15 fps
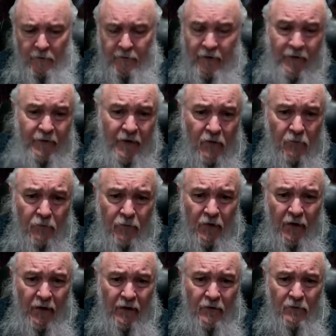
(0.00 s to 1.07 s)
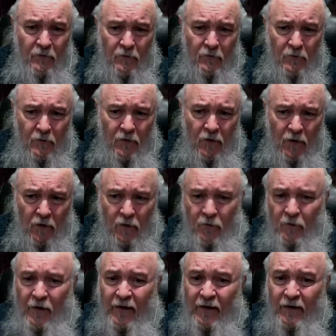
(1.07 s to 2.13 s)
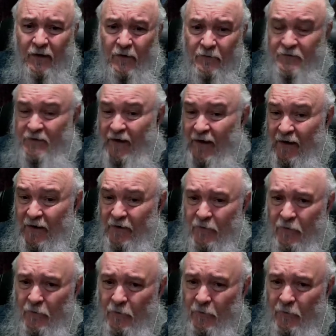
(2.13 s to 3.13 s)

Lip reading: nothing but a grain of sand